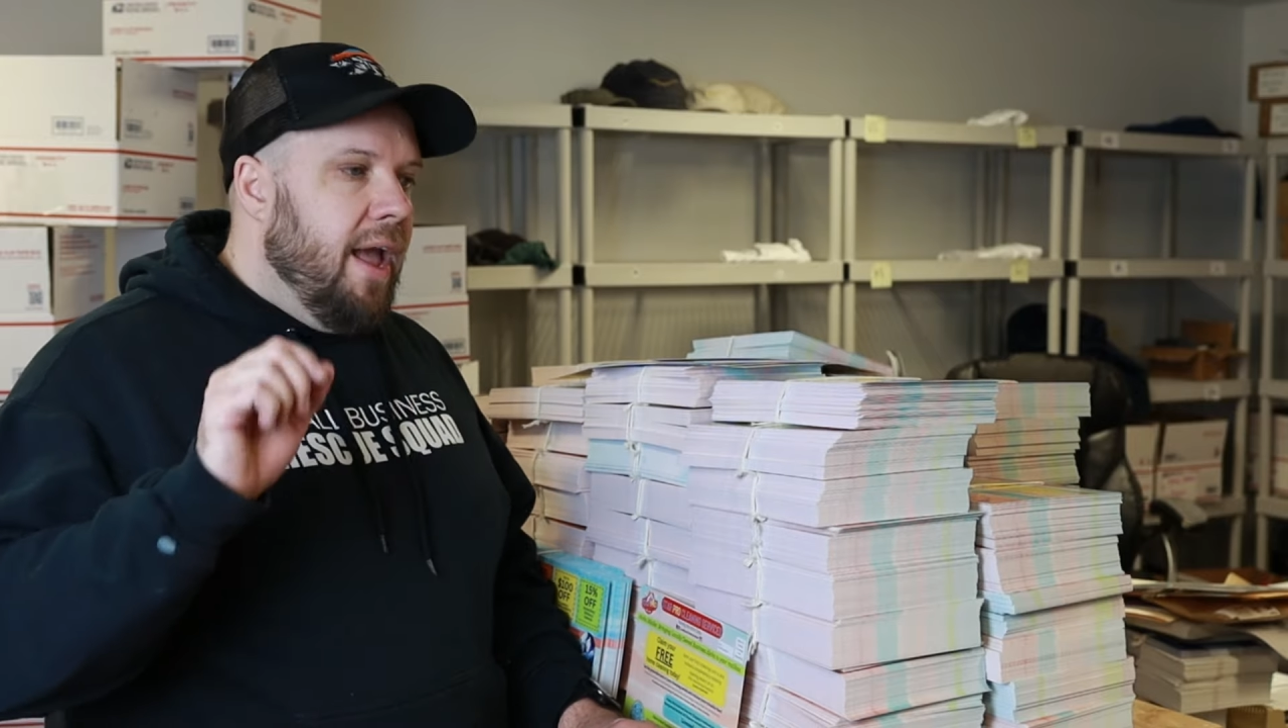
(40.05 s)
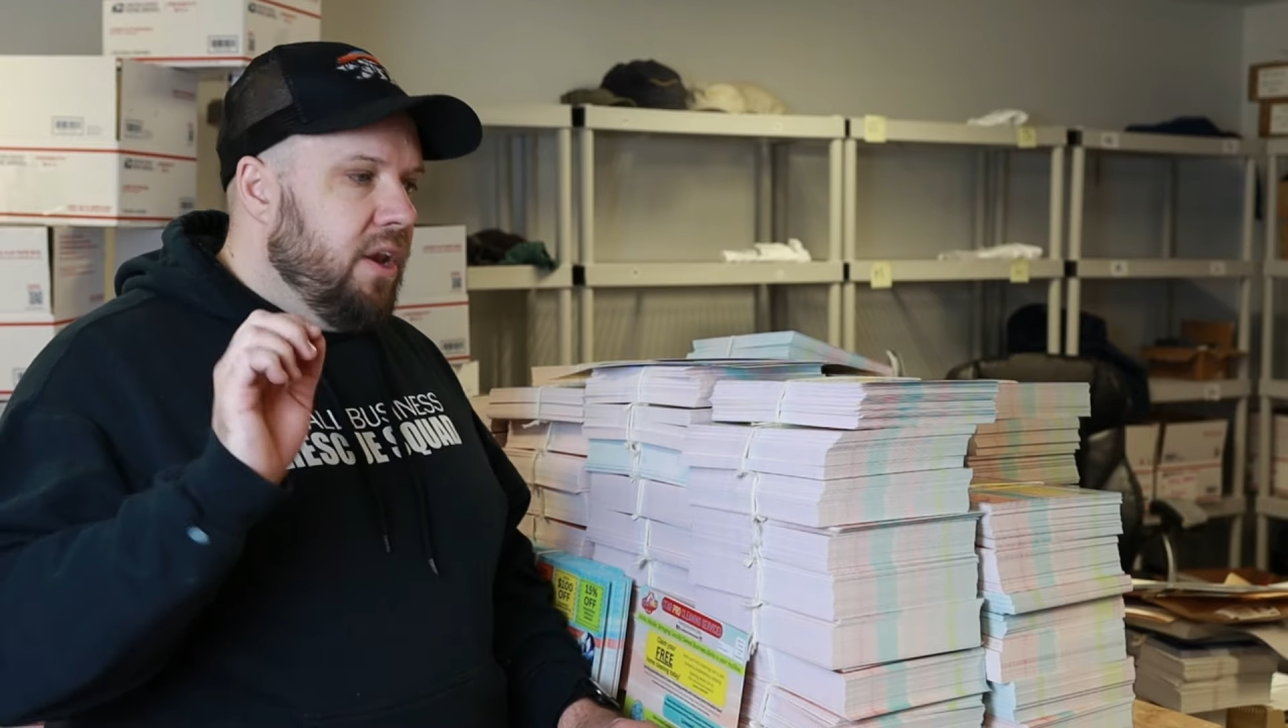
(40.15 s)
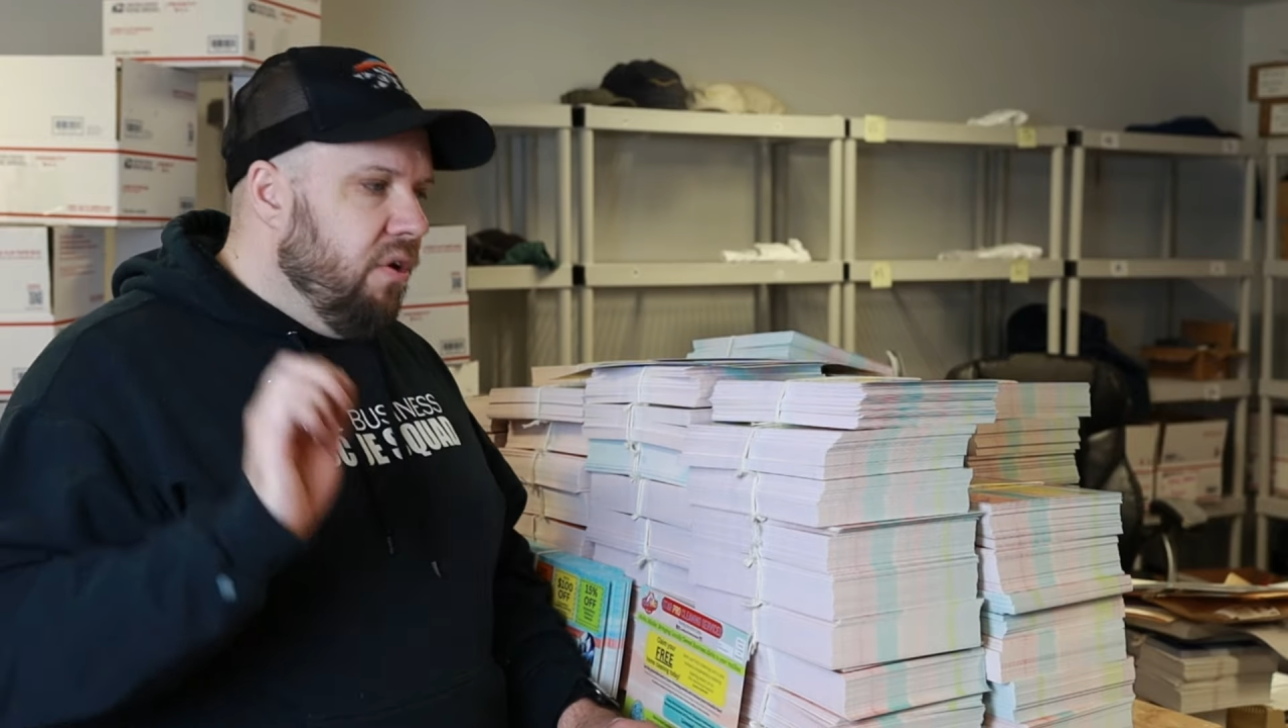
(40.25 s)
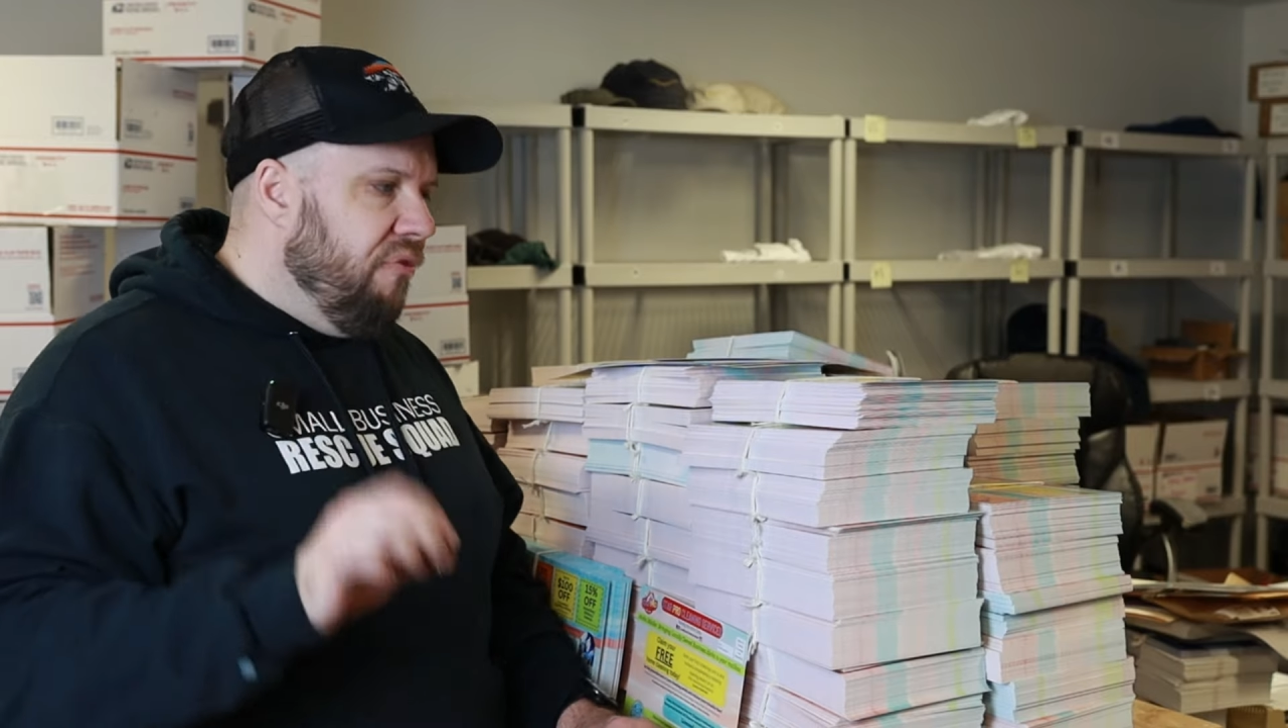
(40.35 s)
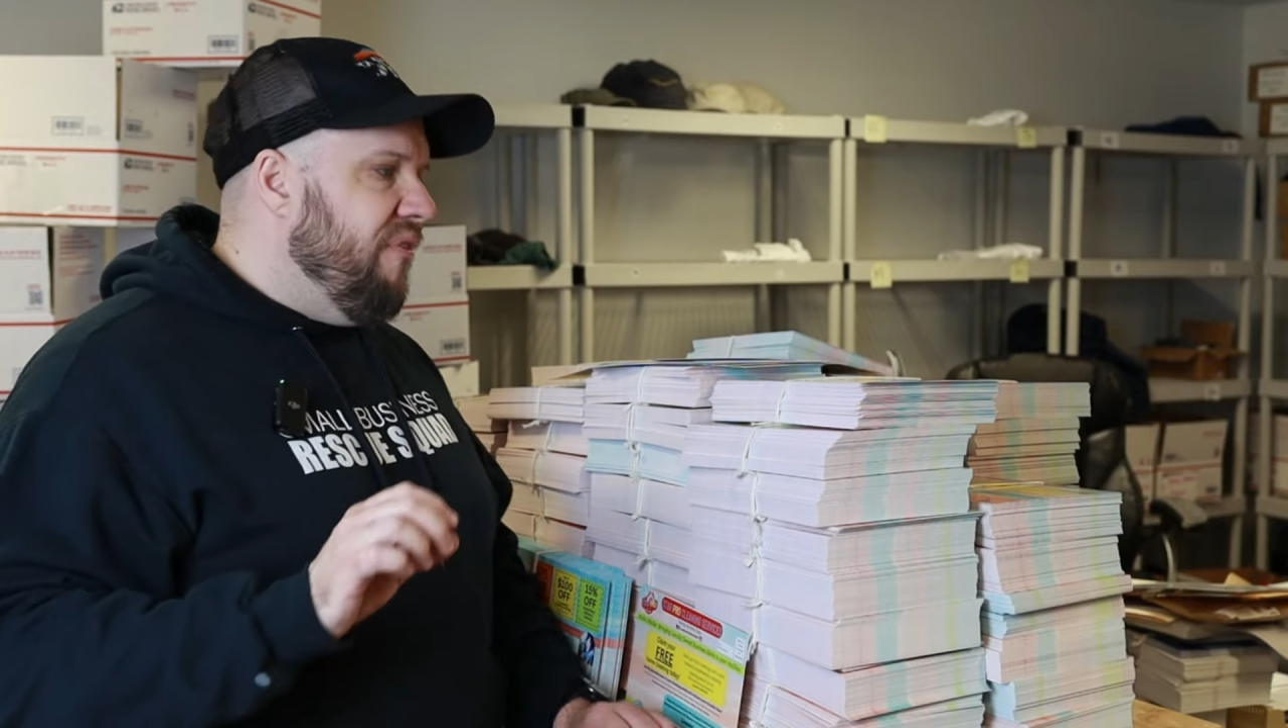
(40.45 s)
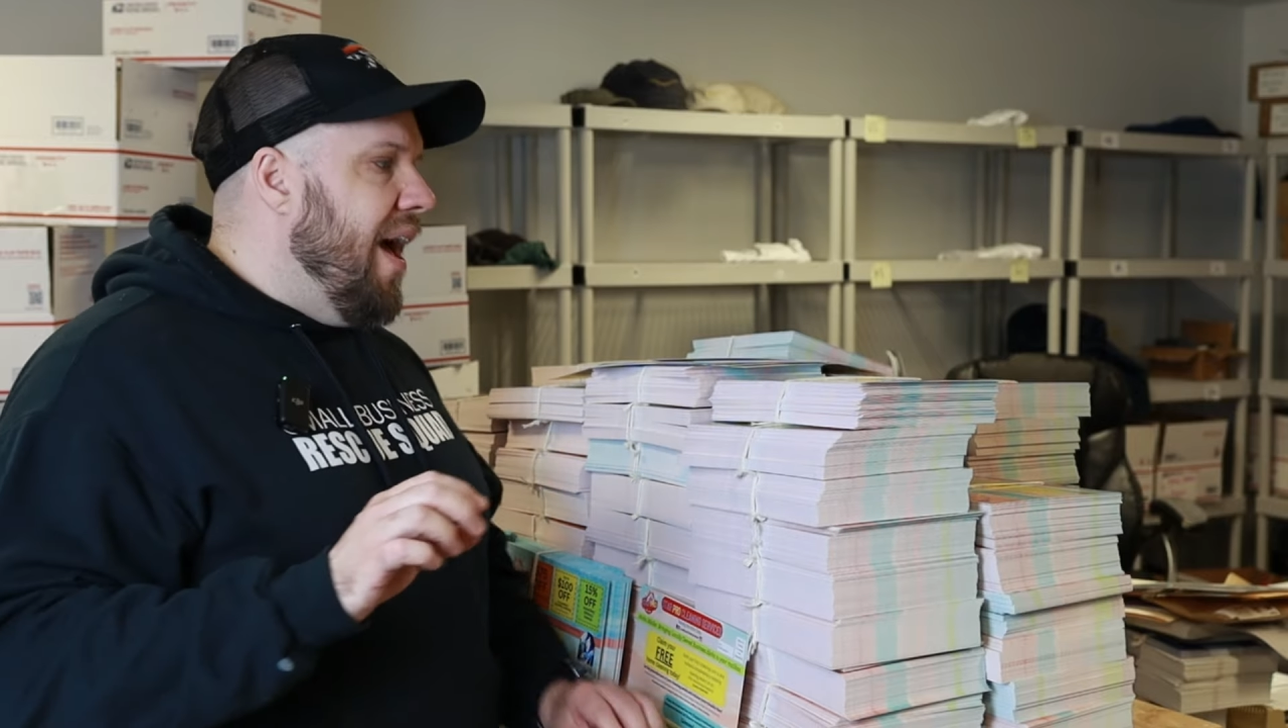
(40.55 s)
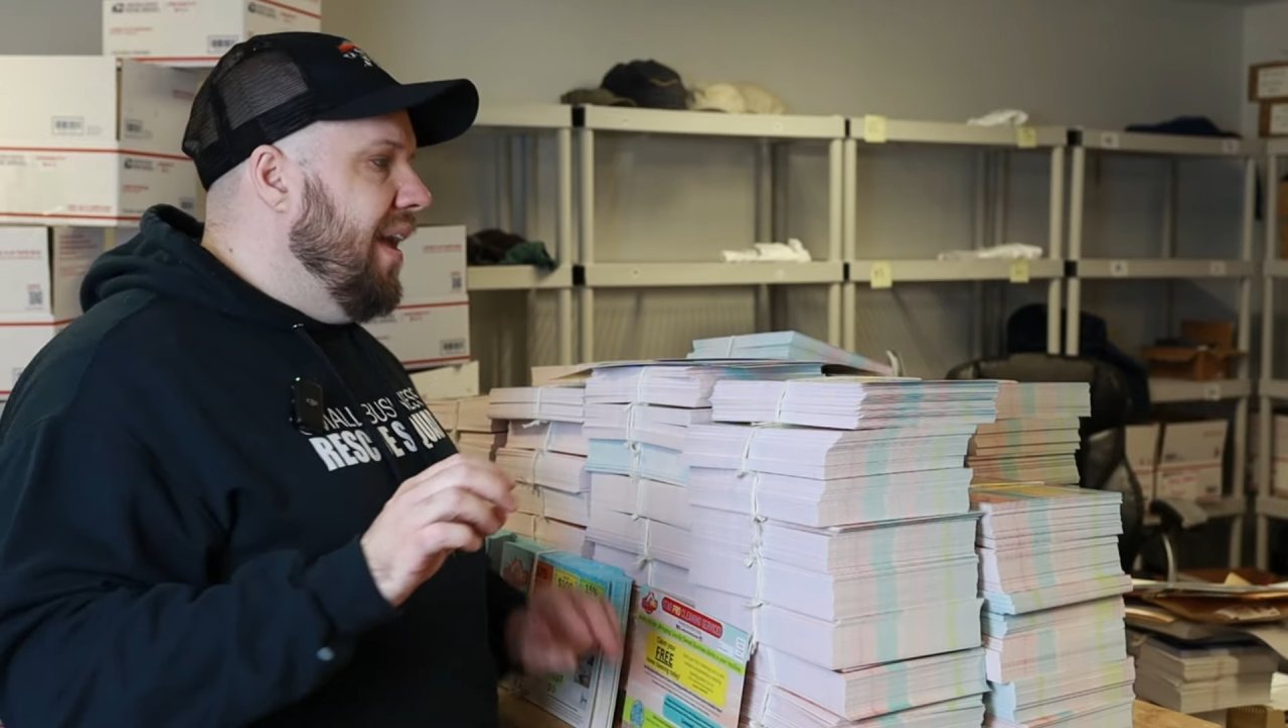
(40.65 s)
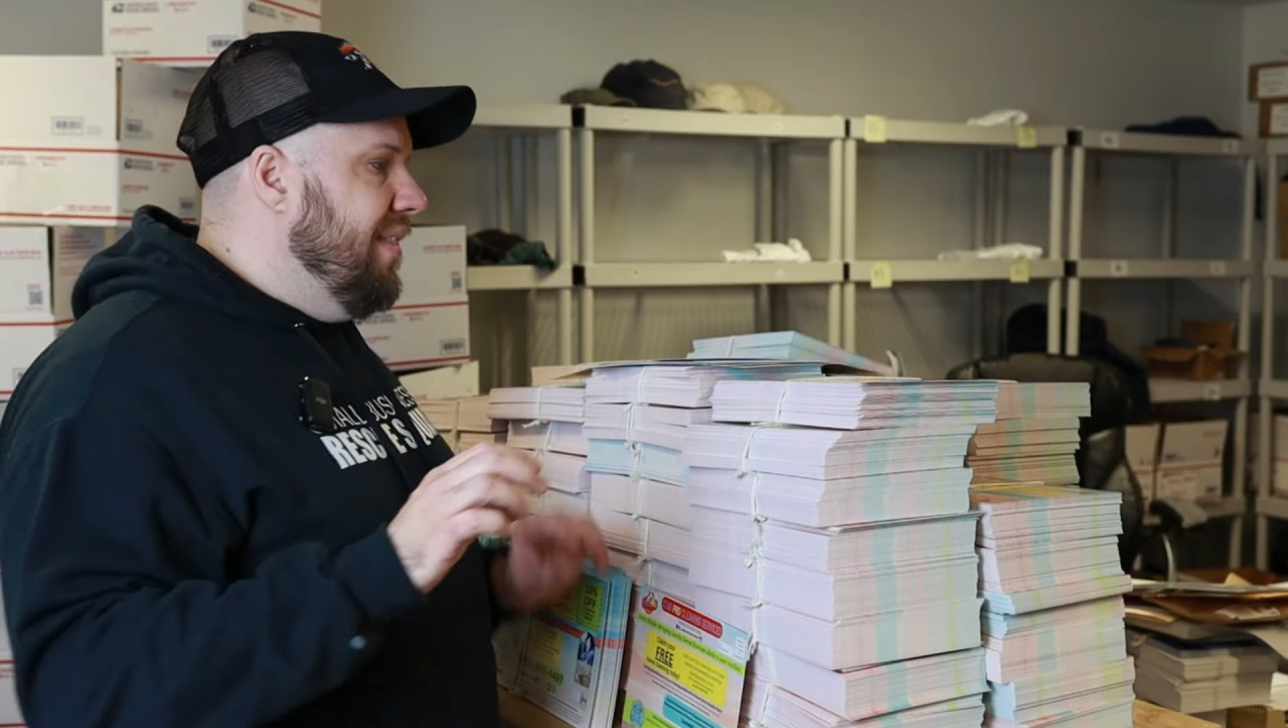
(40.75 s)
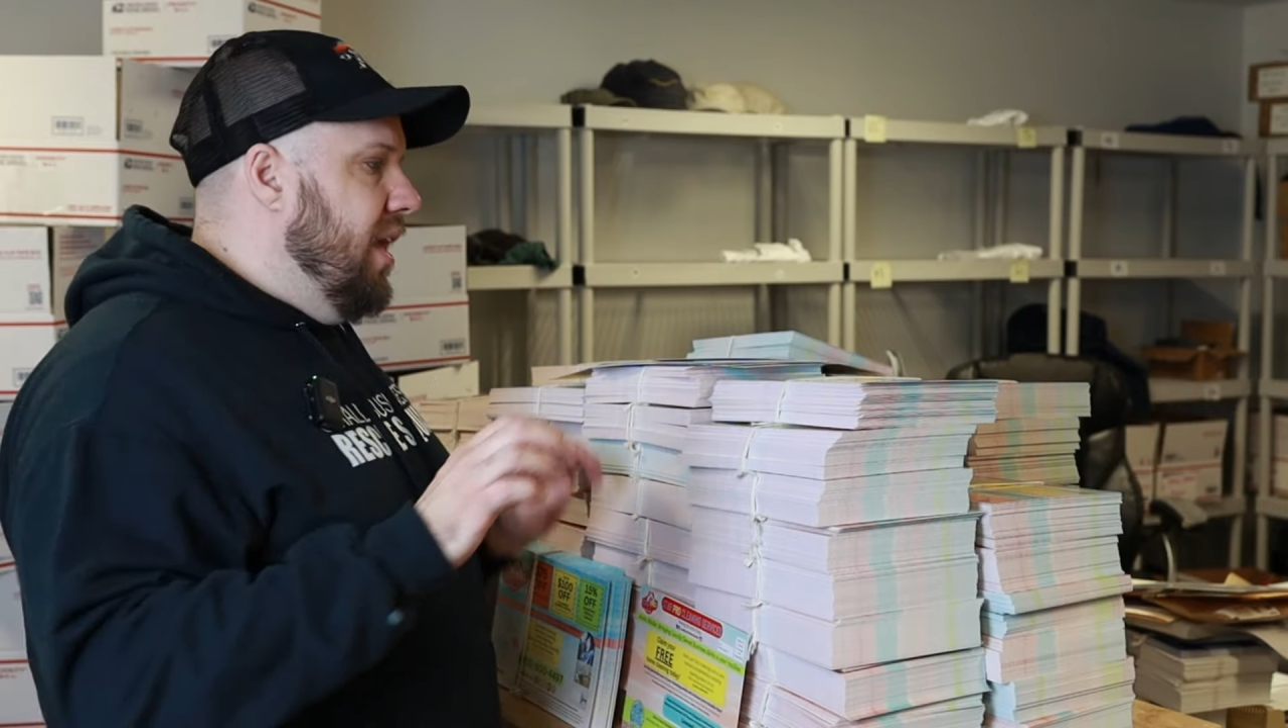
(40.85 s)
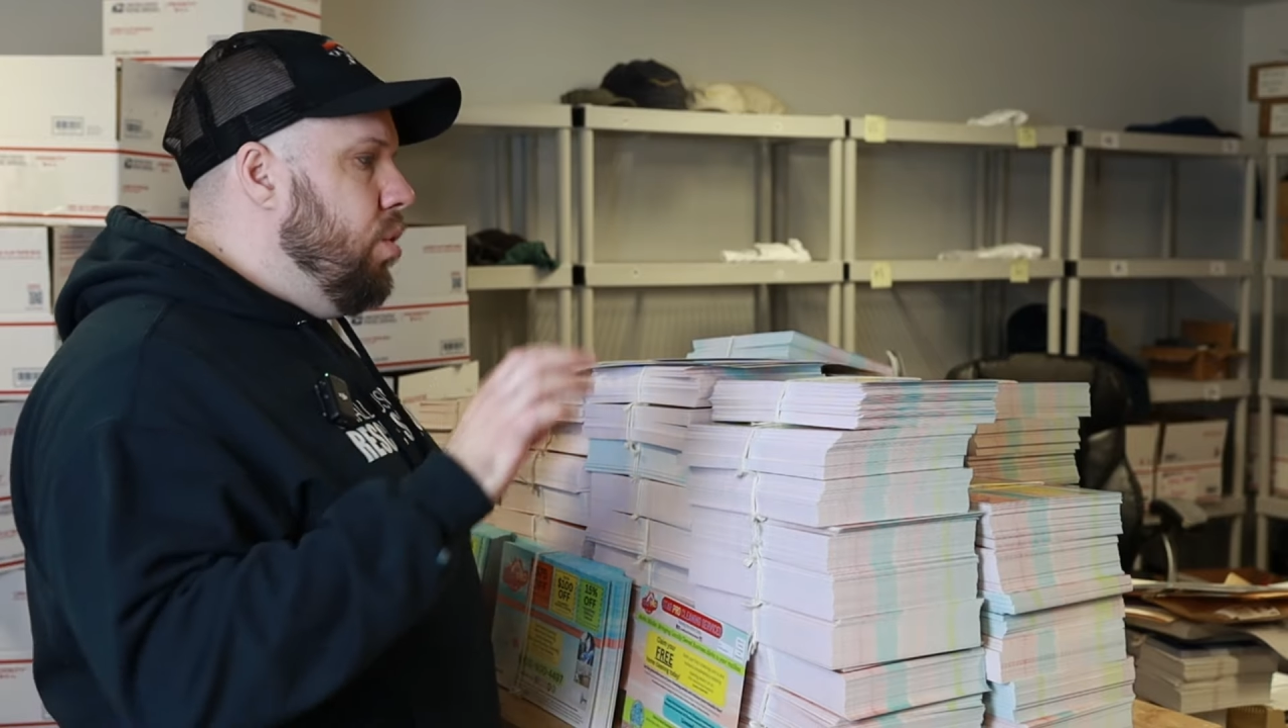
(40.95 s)
and you'll
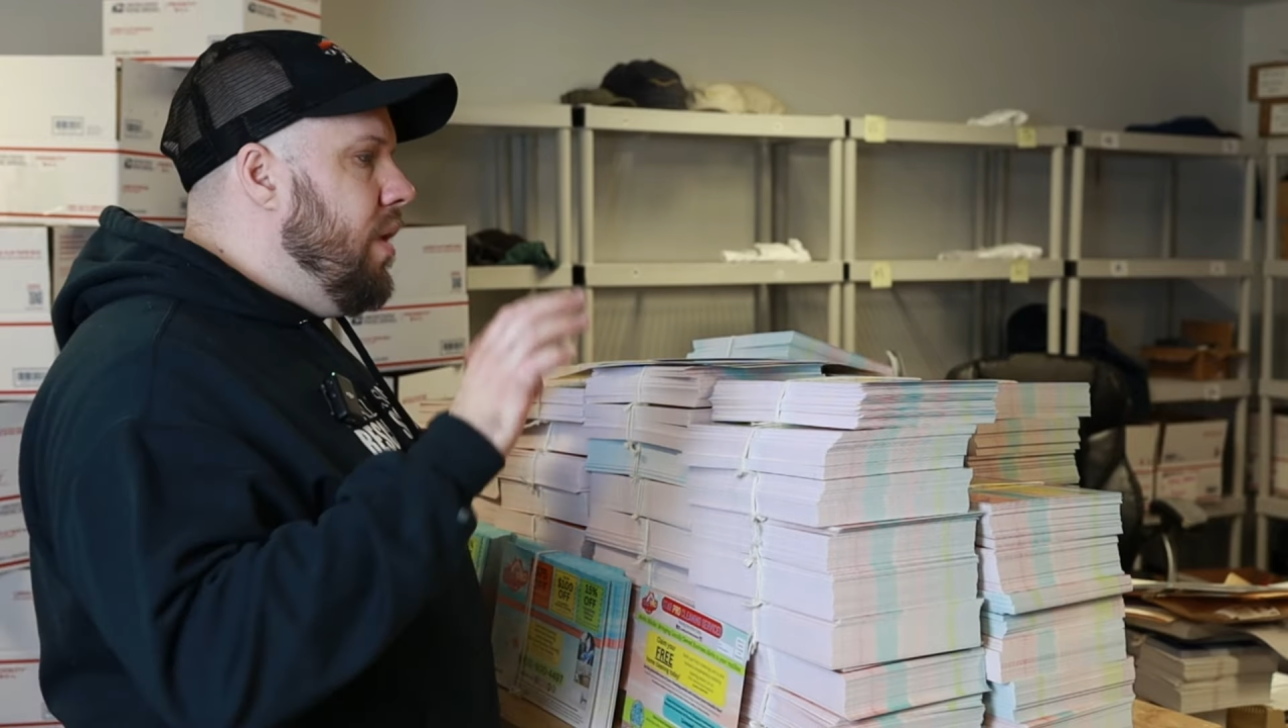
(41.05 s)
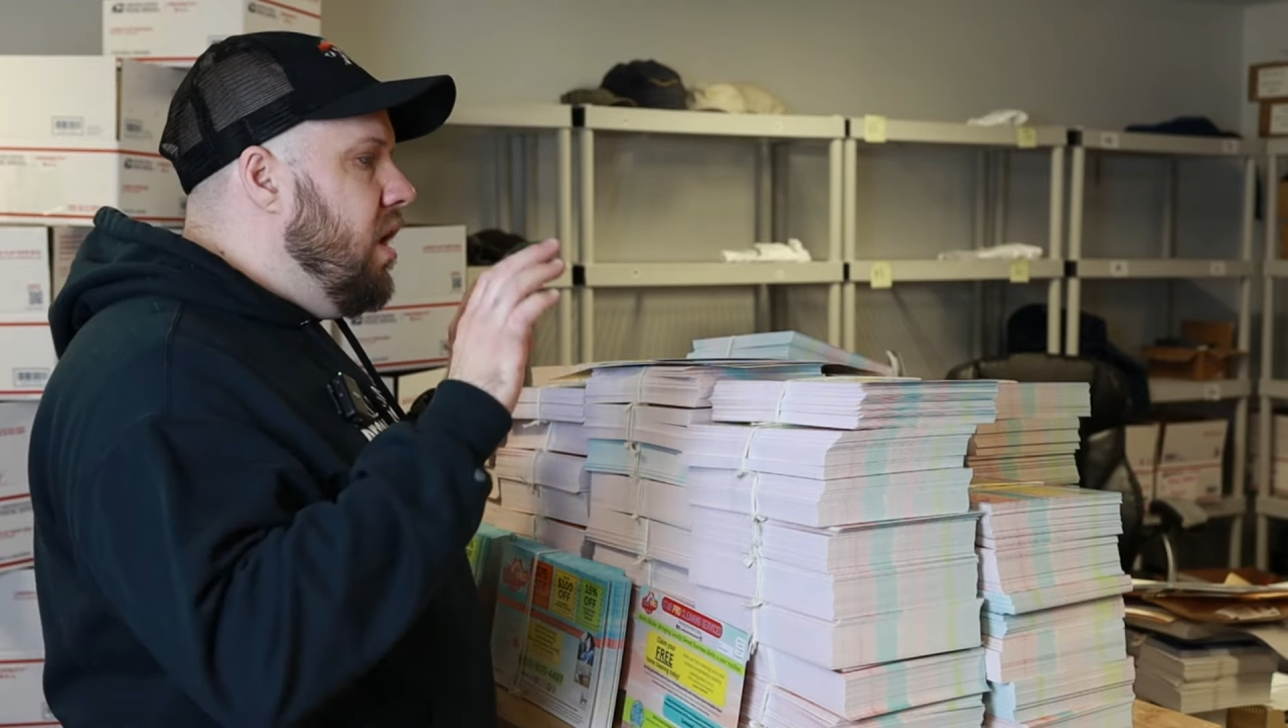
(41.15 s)
find that you